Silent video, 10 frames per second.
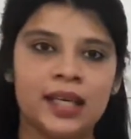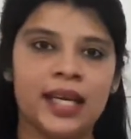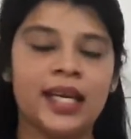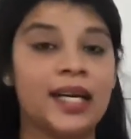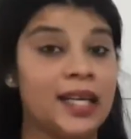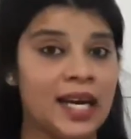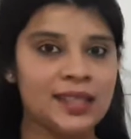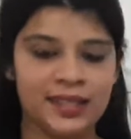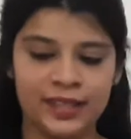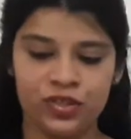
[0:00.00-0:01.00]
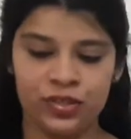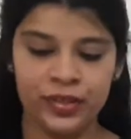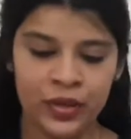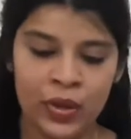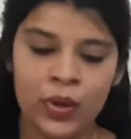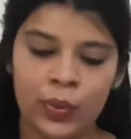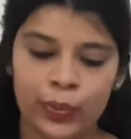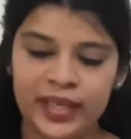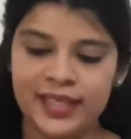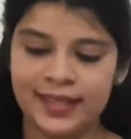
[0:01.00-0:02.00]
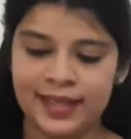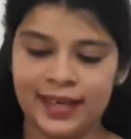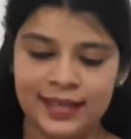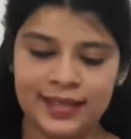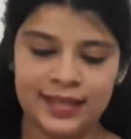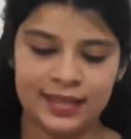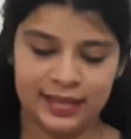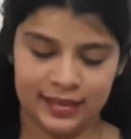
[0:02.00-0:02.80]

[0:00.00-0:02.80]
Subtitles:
in our last session, we discussed